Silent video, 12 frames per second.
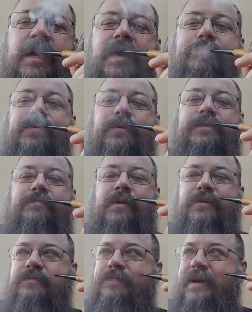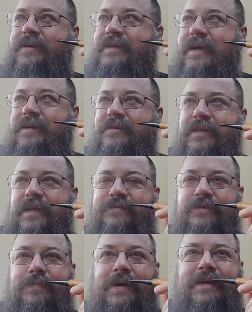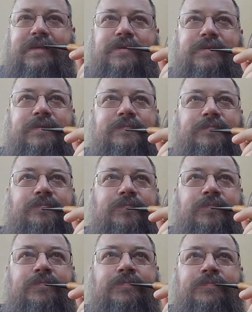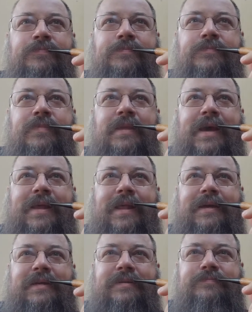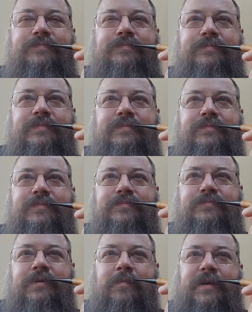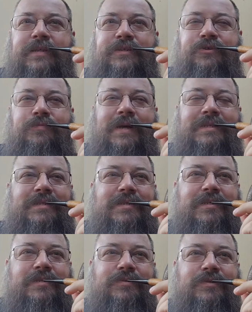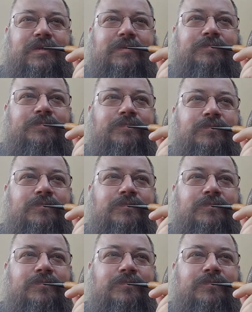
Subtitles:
he pulled some old spare tires out of his backyard. Had like probably a 2x6 or something.